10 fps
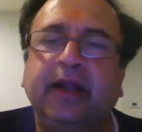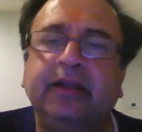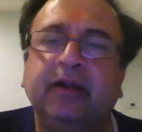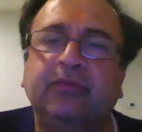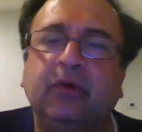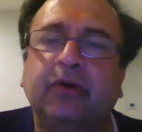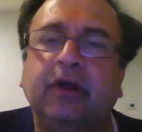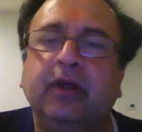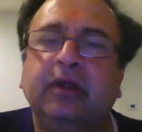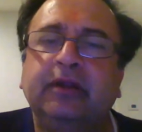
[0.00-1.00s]
And therefore
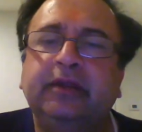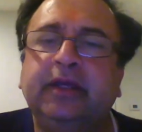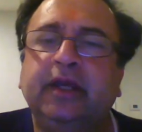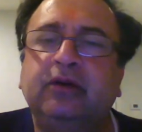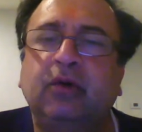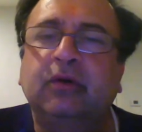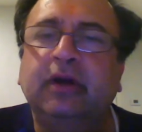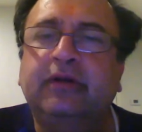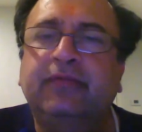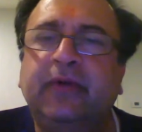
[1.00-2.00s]
the
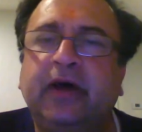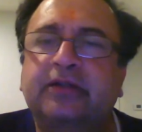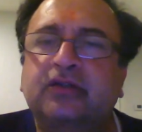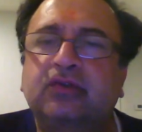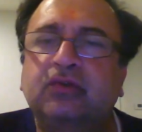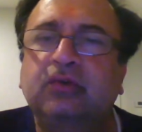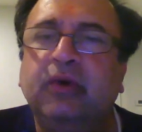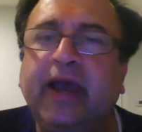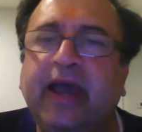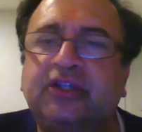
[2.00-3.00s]
total flux through
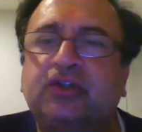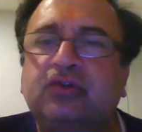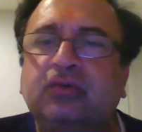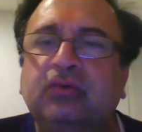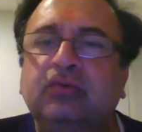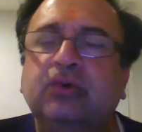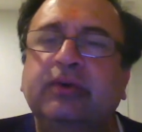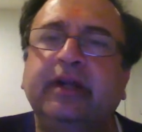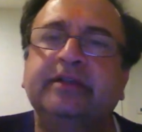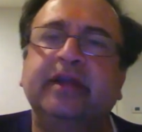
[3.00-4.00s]
S2, so
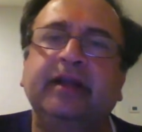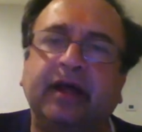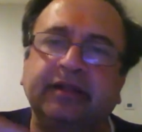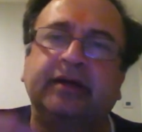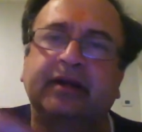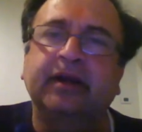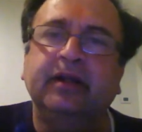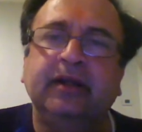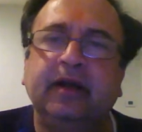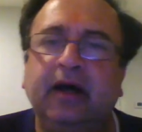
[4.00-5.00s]
there is another
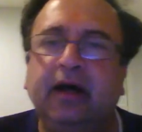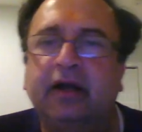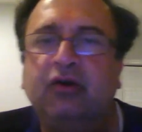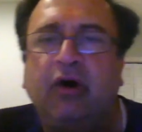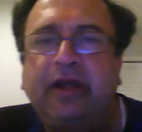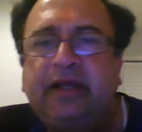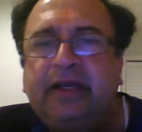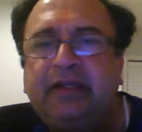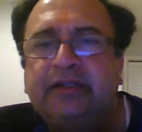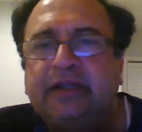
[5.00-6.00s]
coil
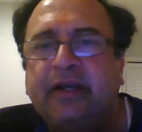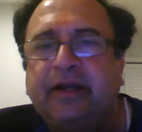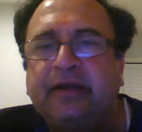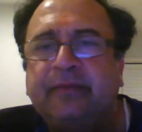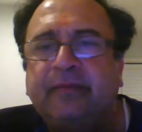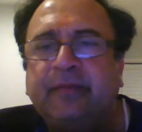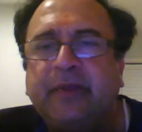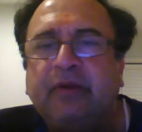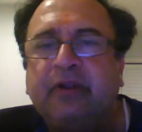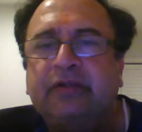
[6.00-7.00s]
inside,
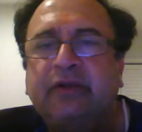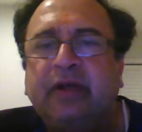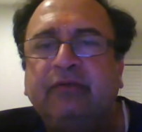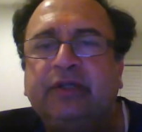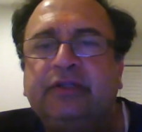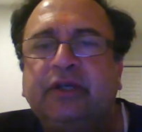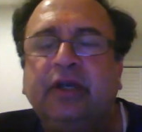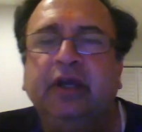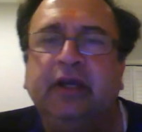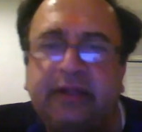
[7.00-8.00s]
which
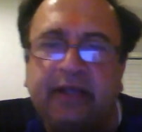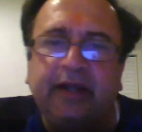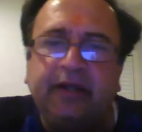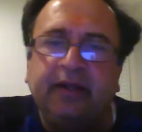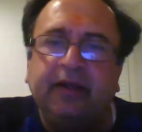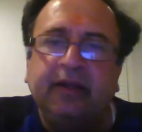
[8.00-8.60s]
then